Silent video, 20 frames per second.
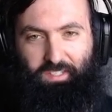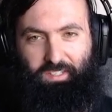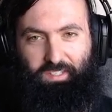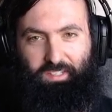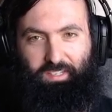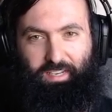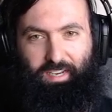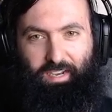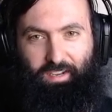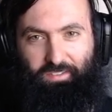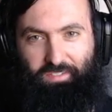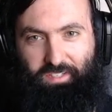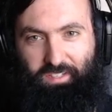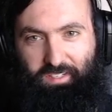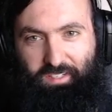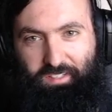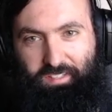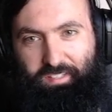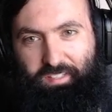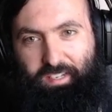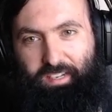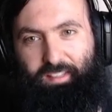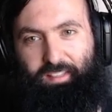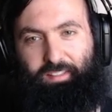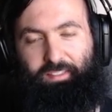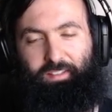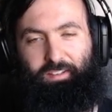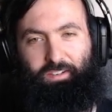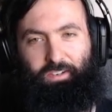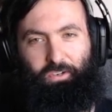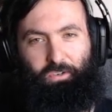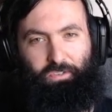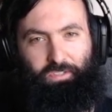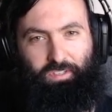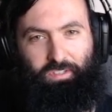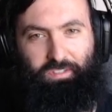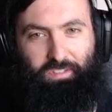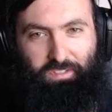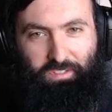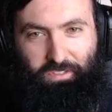Yeah, I was going to say that the hose
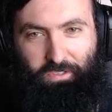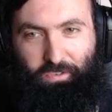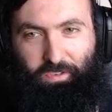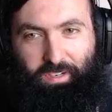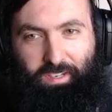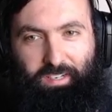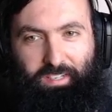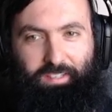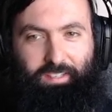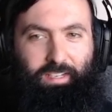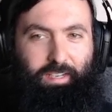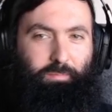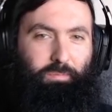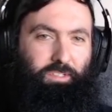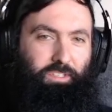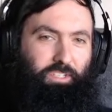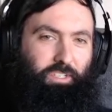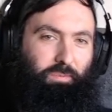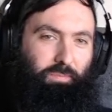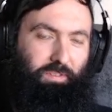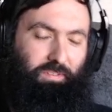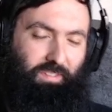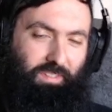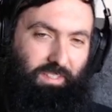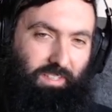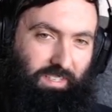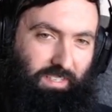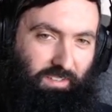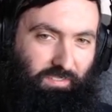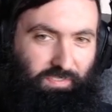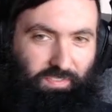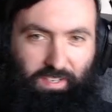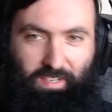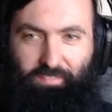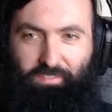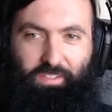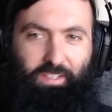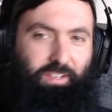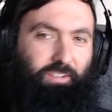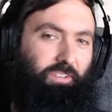isn't doing any damage to me with 95 light